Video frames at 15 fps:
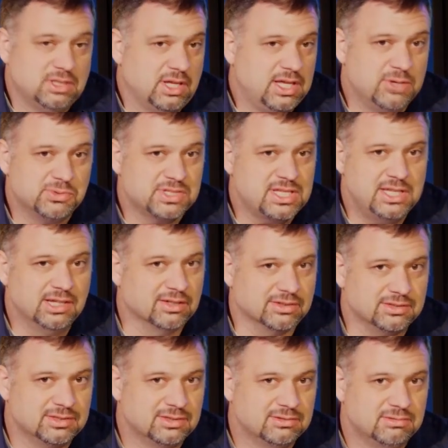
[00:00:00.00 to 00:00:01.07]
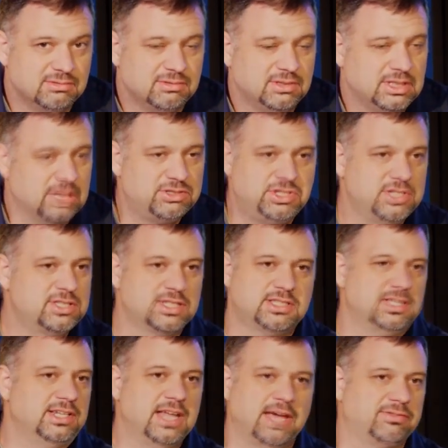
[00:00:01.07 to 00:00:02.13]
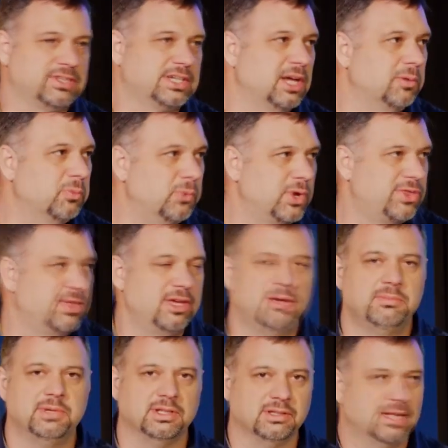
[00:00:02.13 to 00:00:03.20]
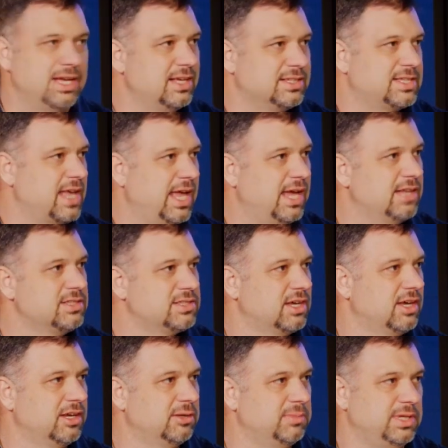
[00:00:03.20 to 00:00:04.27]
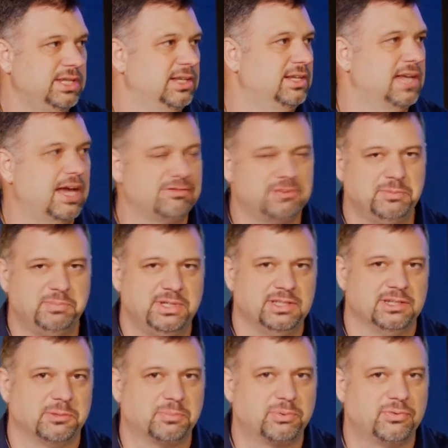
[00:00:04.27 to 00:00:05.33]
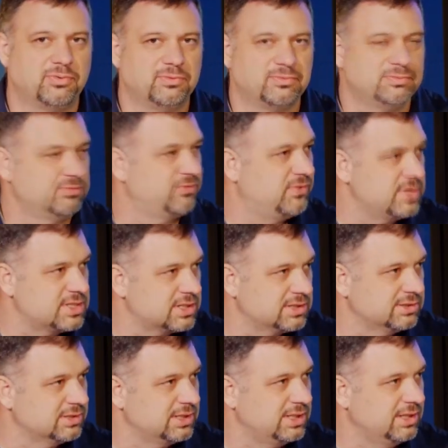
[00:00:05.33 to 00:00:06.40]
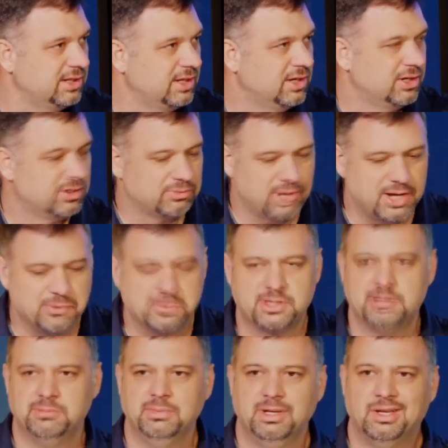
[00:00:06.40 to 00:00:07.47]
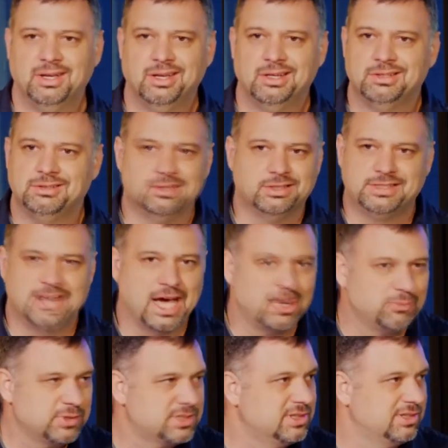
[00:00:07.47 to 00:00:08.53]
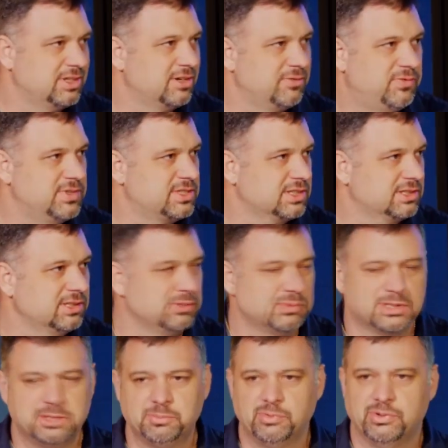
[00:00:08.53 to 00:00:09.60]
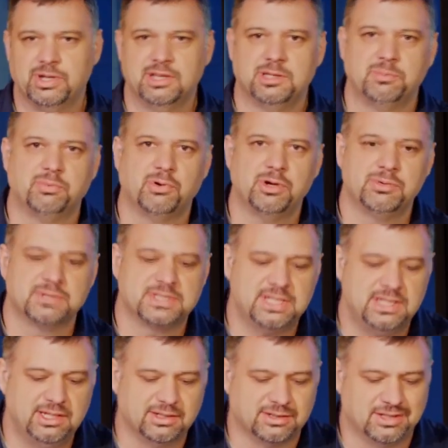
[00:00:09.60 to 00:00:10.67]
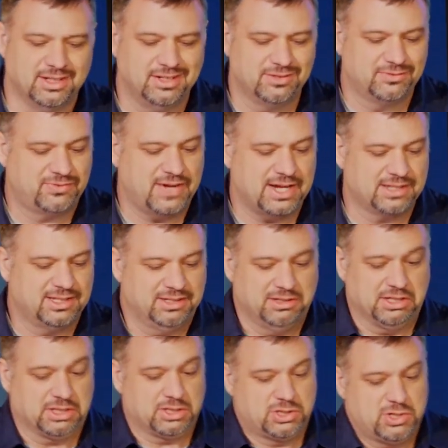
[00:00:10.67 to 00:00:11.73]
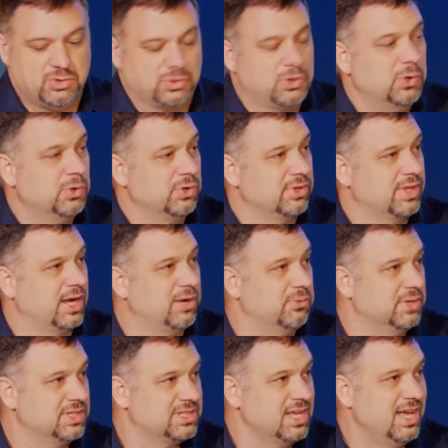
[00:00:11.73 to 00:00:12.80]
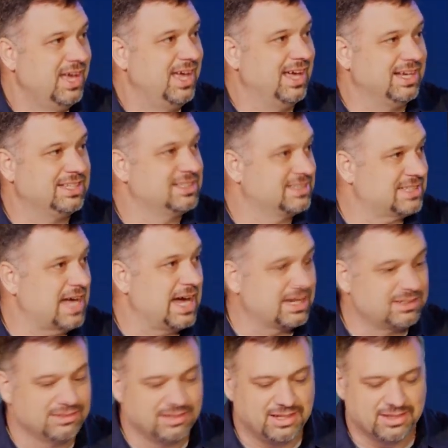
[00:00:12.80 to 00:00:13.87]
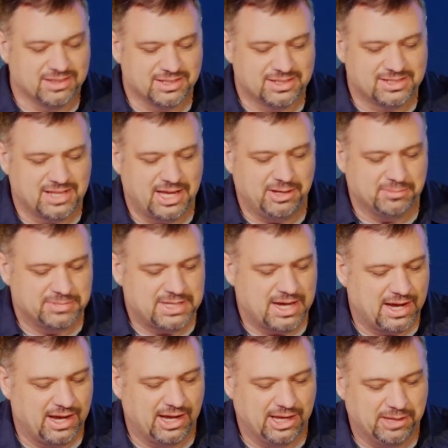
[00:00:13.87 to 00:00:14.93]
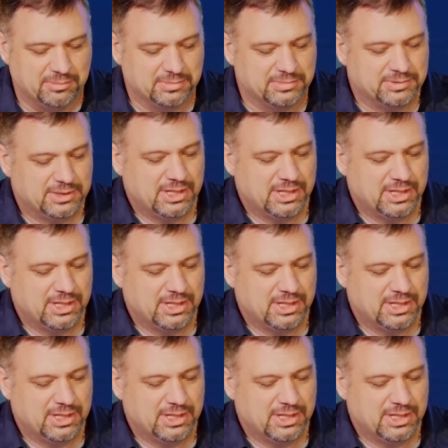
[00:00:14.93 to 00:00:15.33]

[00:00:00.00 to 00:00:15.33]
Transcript: he was healed. Now, Jesus didn't have to come with him and lay his hands on him. He didn't have to be there physically right with him. The dad wasn't there physically with the boy. The boy was healed. And in fact, like so cool that it was exactly the same time